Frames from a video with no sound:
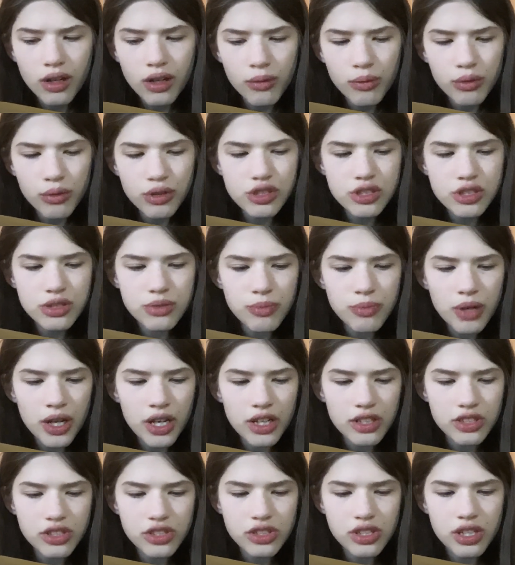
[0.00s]
which
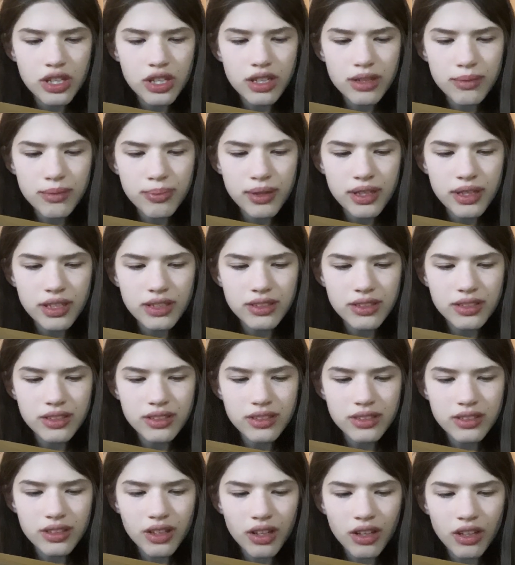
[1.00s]
smashed their
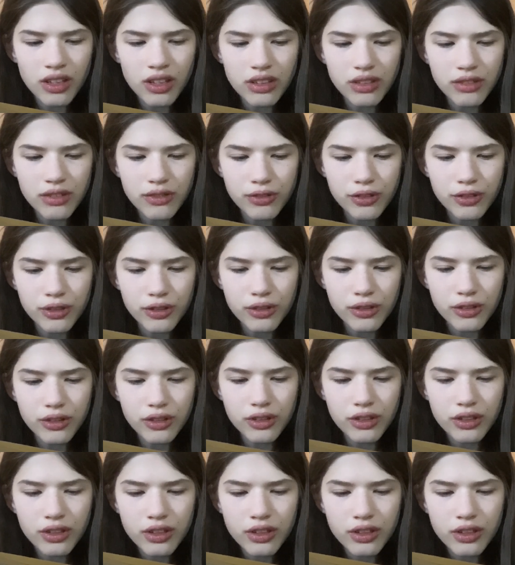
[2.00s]
pieces on the floor.